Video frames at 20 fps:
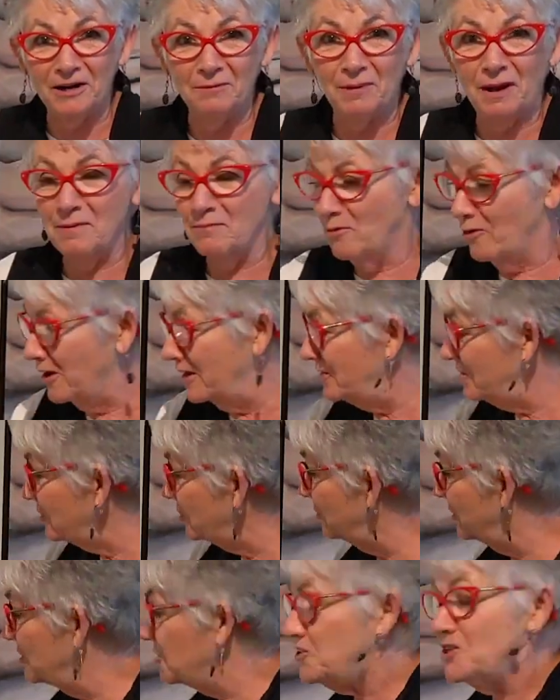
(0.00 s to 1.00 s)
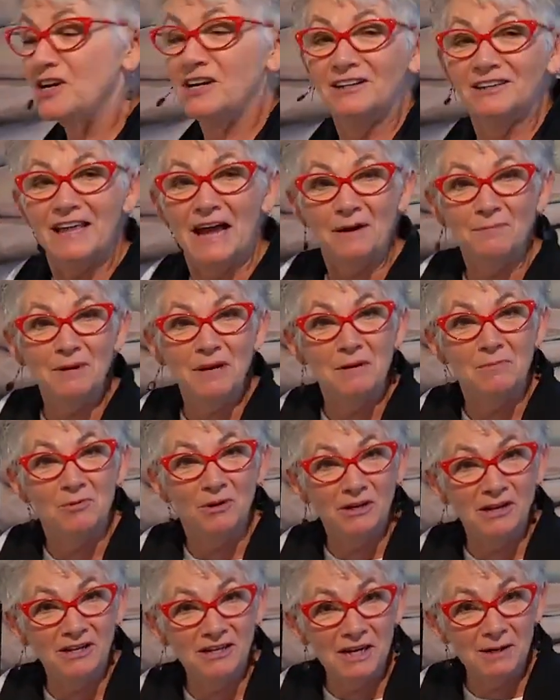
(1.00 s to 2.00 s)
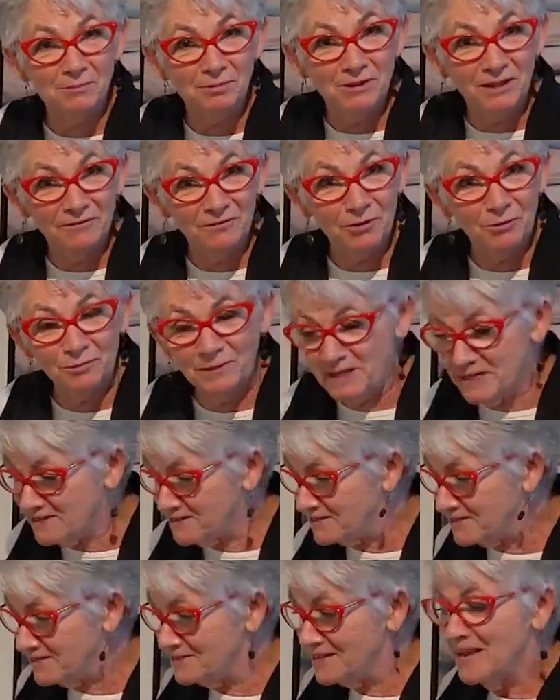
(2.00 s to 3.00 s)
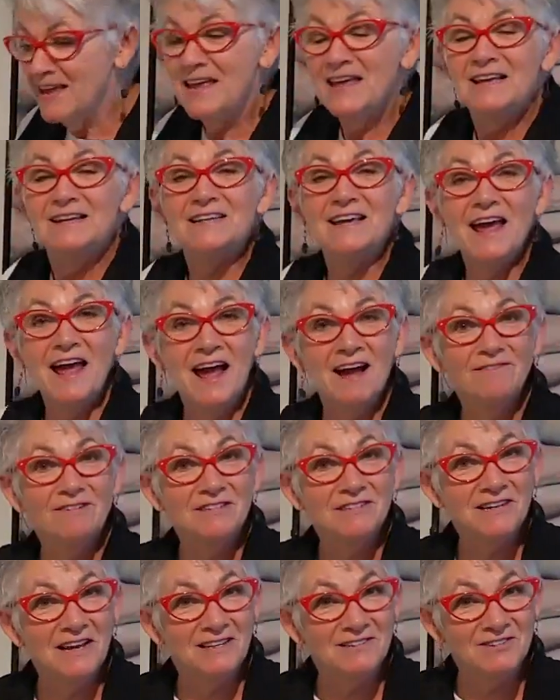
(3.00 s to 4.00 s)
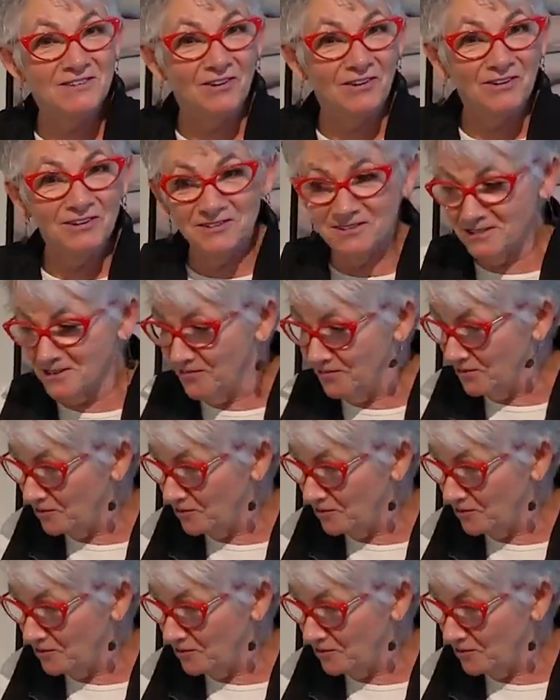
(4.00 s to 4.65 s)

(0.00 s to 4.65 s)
and my brain too, and she allowed me to bring a couple of her pieces to have as guest artist in